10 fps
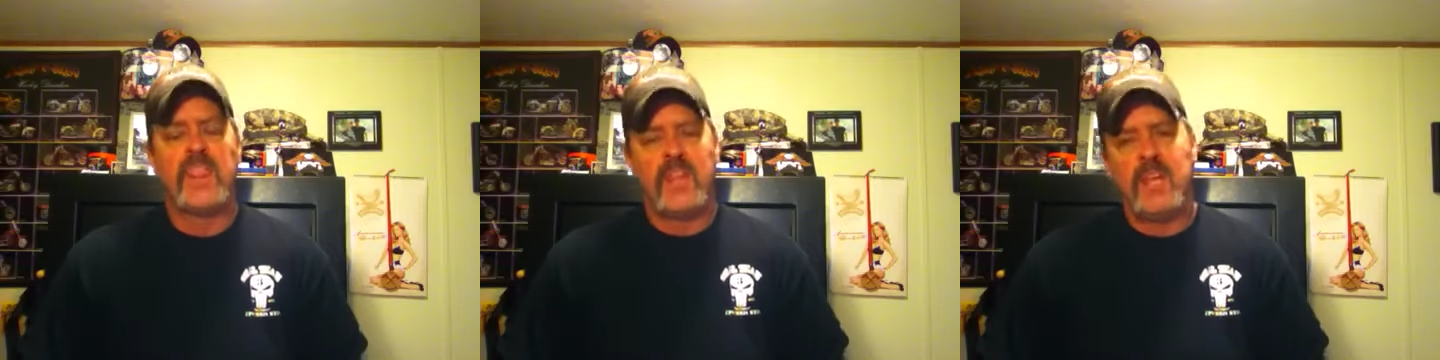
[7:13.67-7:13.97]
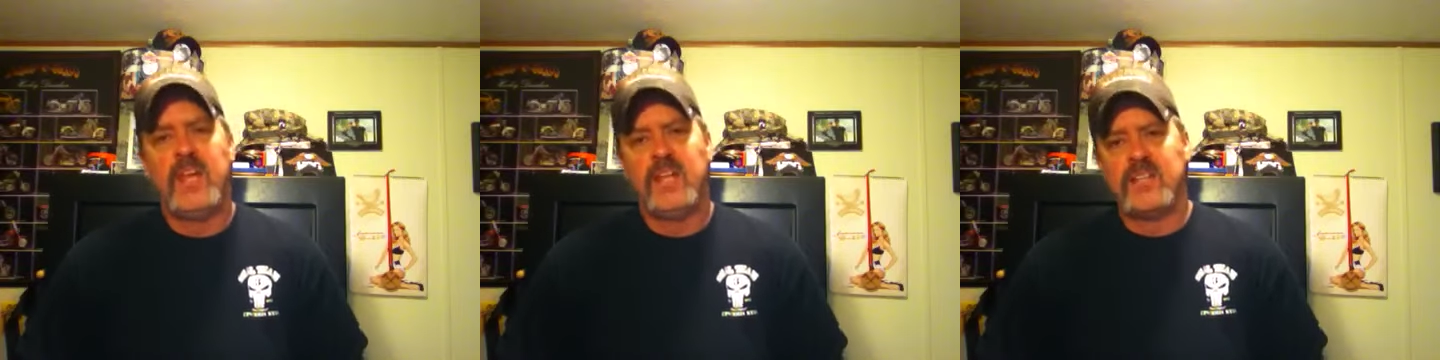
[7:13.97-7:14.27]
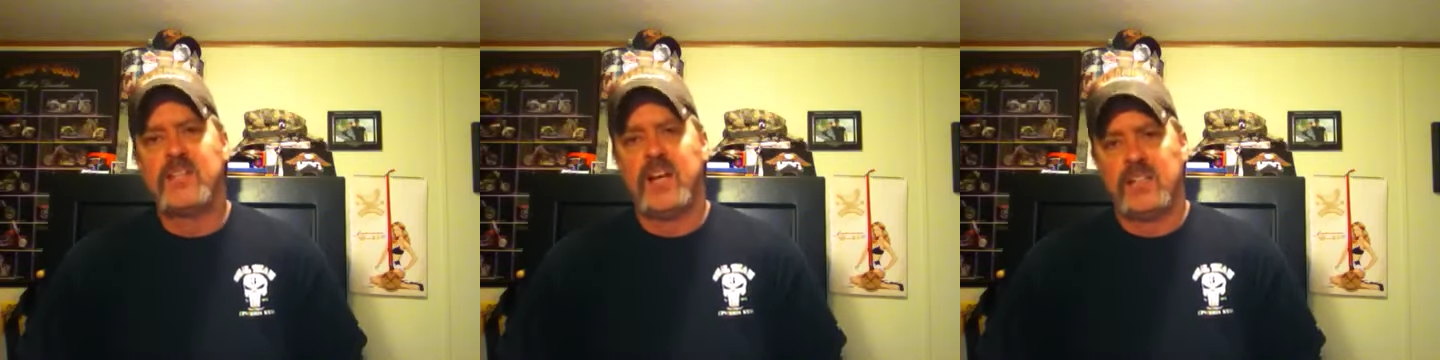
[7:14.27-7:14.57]
It
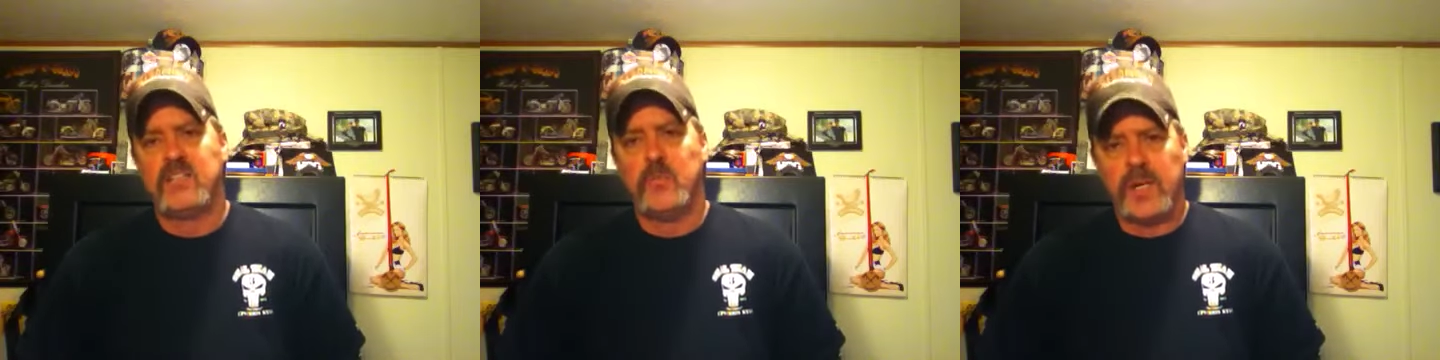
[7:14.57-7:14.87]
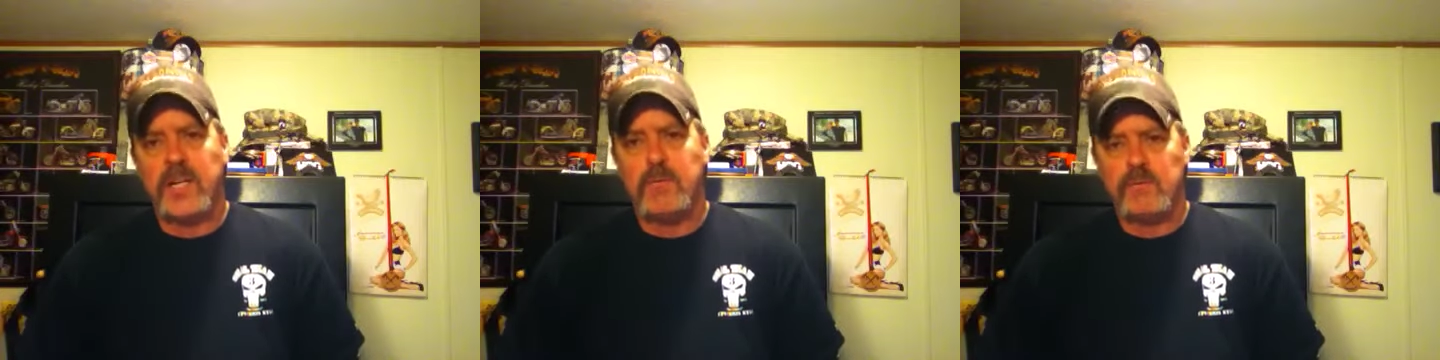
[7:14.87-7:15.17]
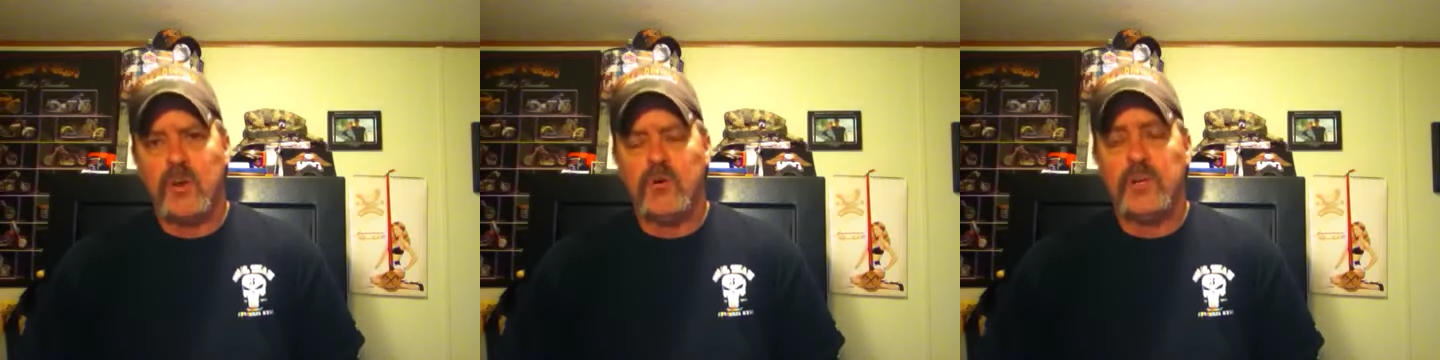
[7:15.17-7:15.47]
sucks to wake up
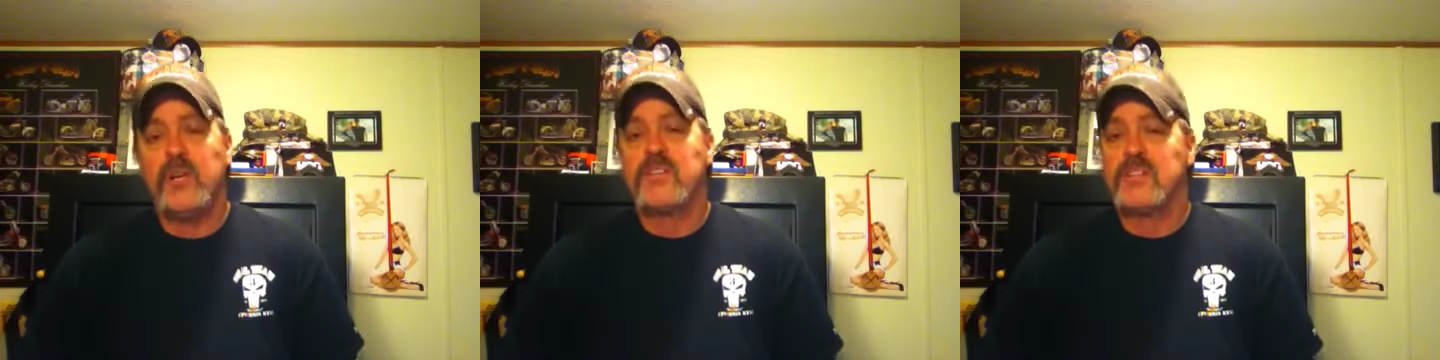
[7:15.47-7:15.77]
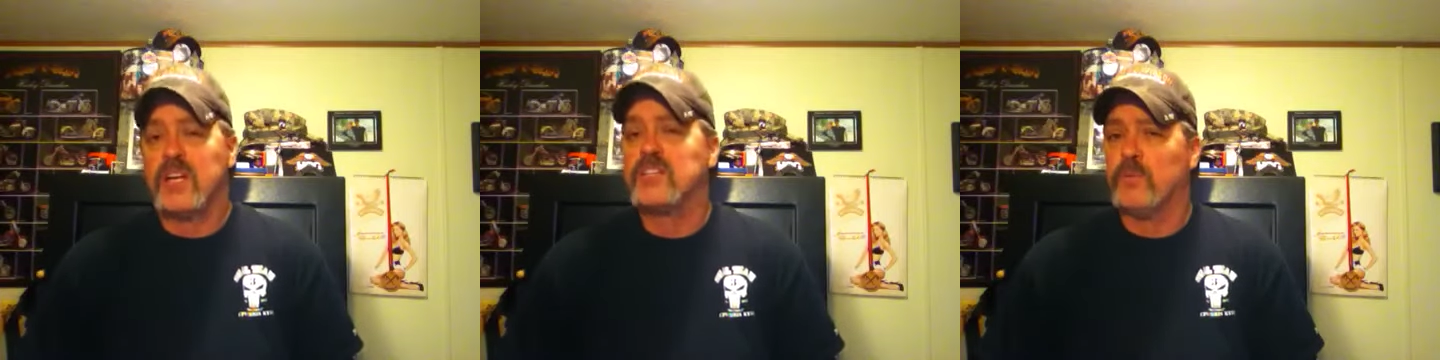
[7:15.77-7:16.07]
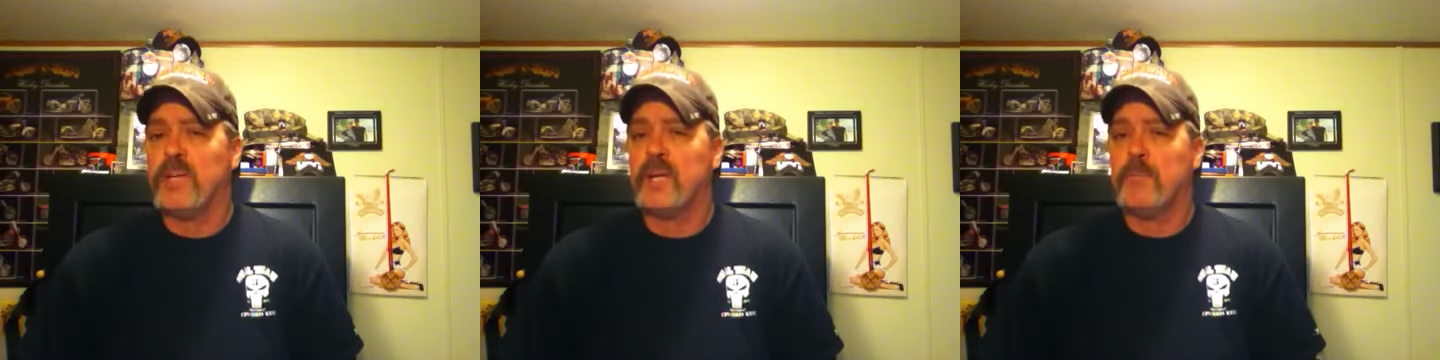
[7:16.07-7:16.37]
cold, and it sucks to
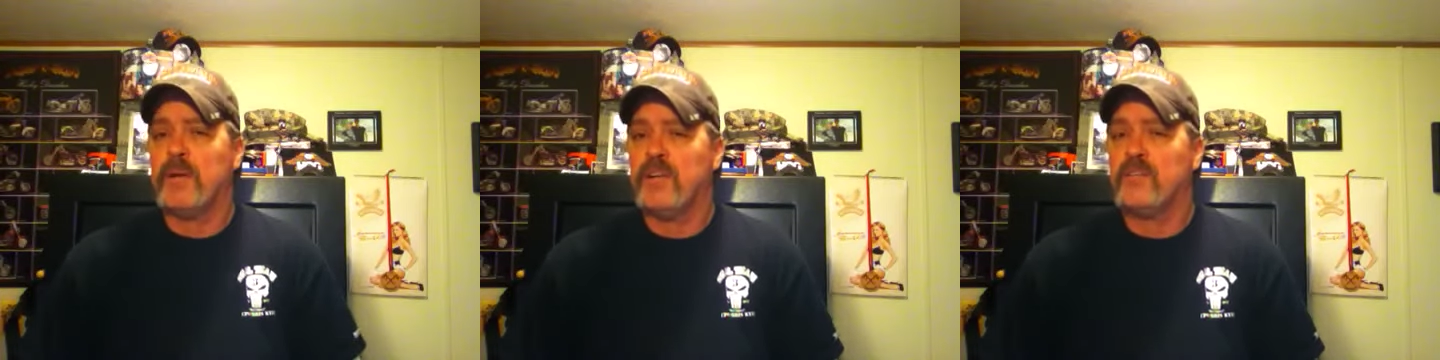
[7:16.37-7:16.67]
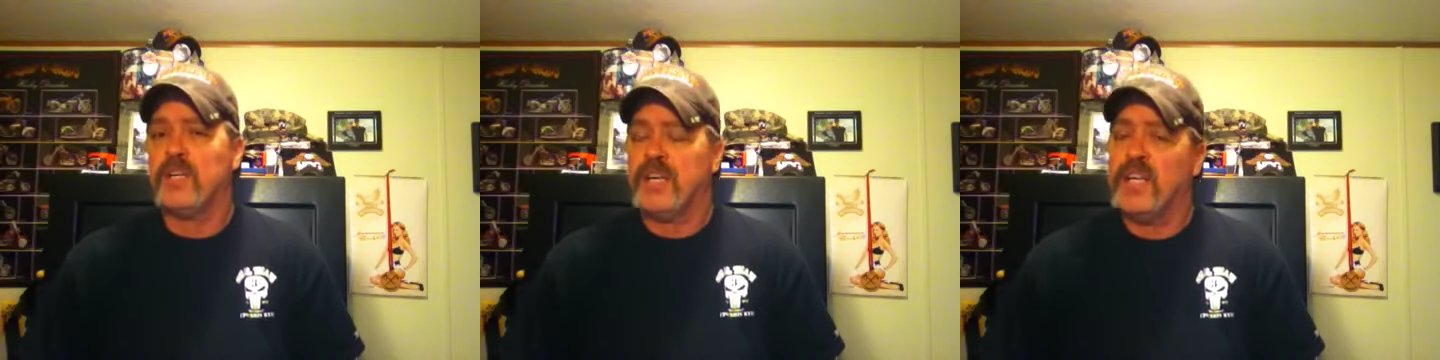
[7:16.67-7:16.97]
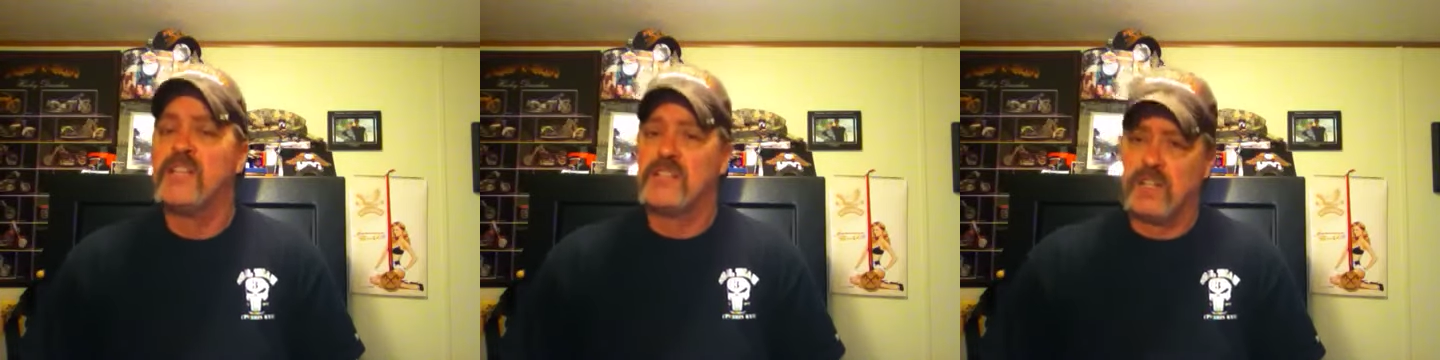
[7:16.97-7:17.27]
wake up hungry, and
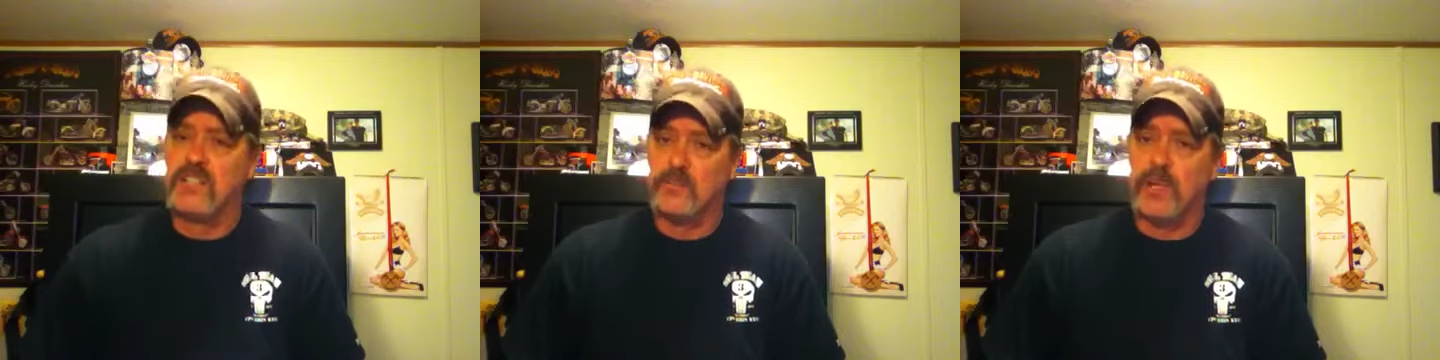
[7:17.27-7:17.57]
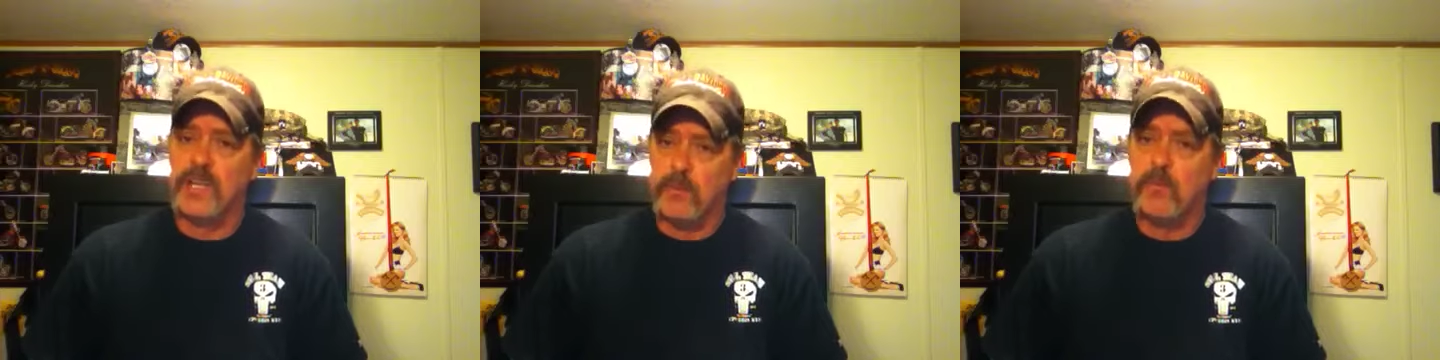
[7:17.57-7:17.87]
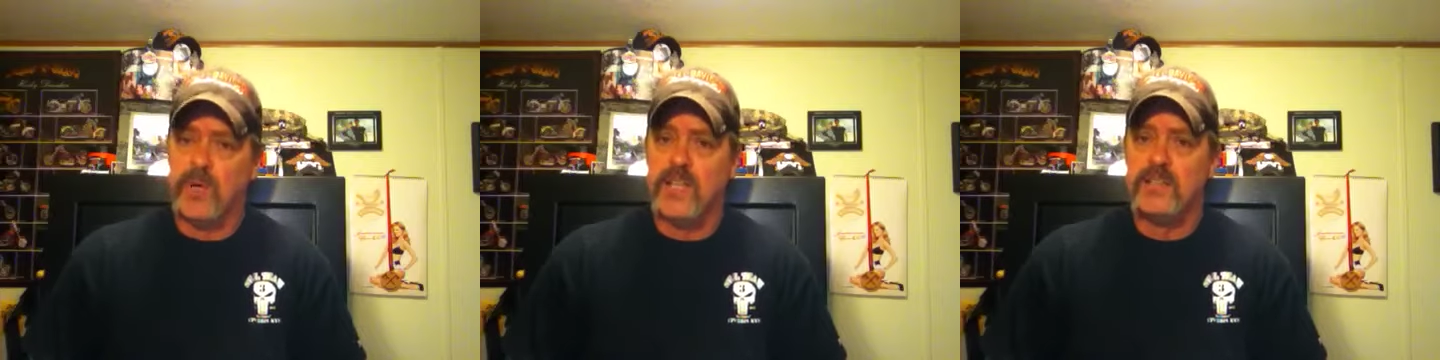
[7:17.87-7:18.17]
it sucks to wake up
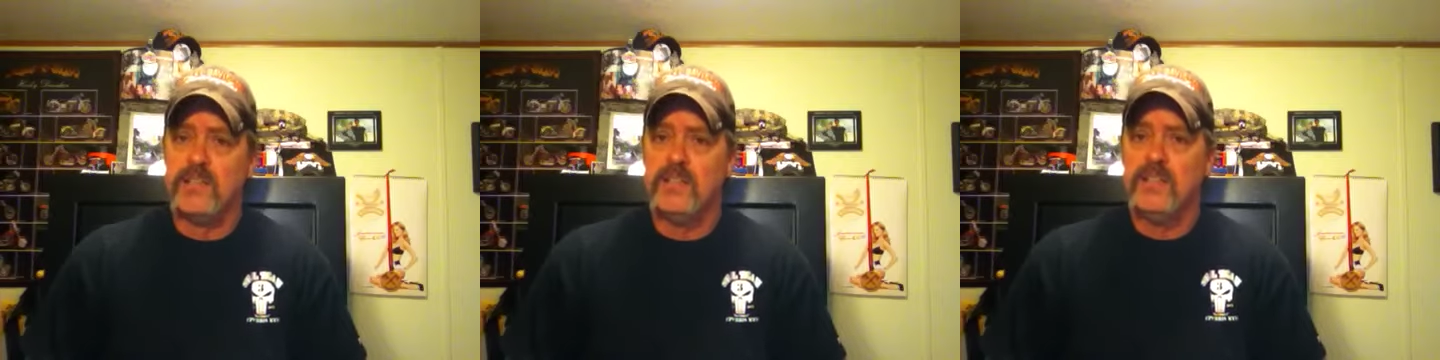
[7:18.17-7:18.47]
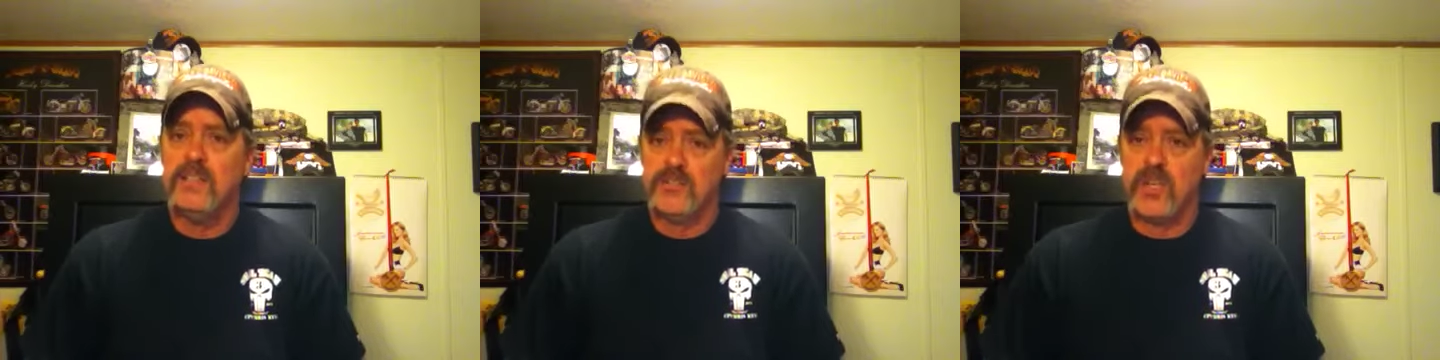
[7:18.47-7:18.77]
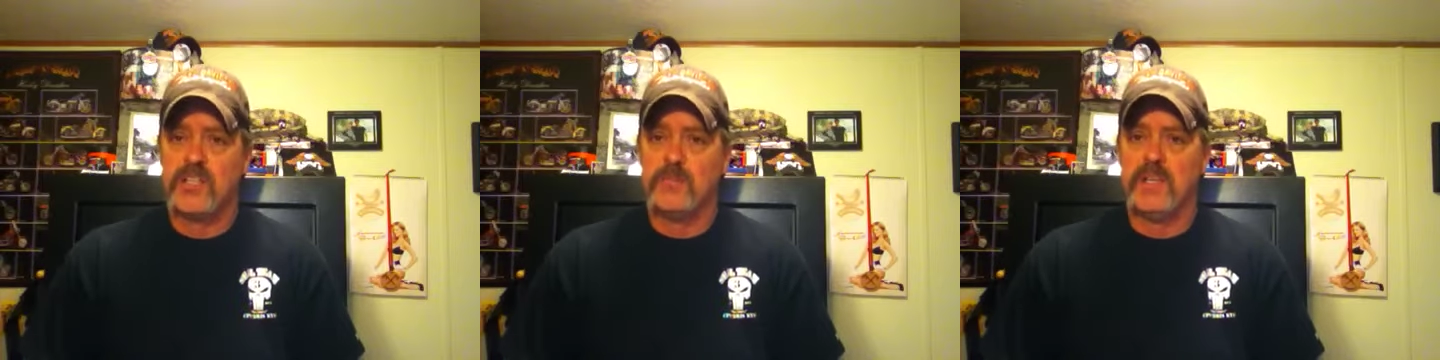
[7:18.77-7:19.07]
wet.
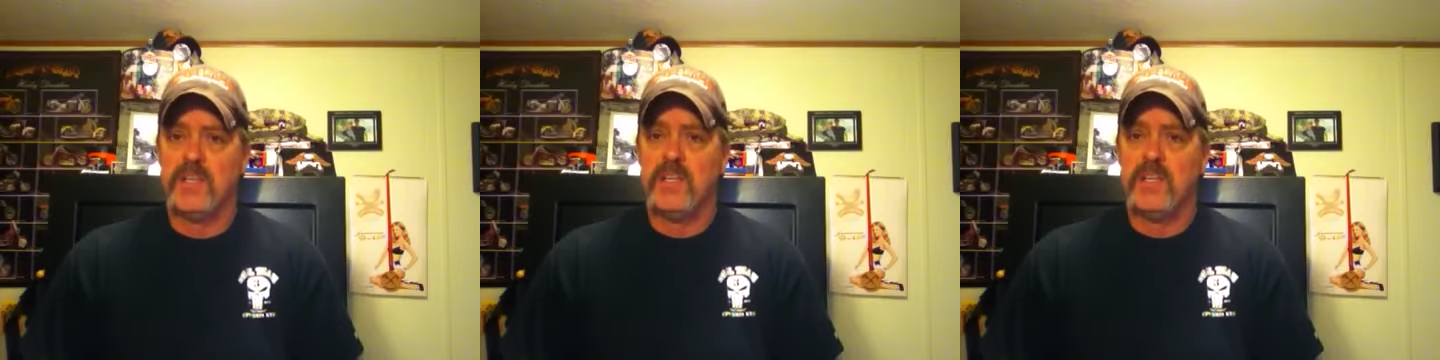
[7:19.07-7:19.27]
Trust me.